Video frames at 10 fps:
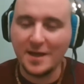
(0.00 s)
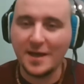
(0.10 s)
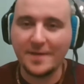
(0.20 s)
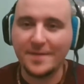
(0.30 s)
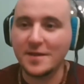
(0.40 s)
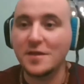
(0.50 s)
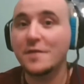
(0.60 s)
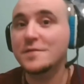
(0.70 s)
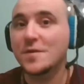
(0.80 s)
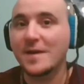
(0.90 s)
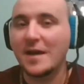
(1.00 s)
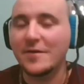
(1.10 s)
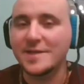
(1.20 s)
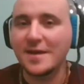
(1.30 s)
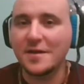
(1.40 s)
and they love showing how
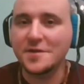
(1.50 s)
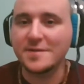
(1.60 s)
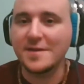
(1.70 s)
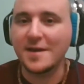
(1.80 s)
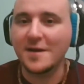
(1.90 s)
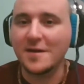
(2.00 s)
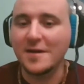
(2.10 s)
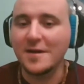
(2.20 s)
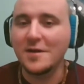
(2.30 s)
intelligent they are.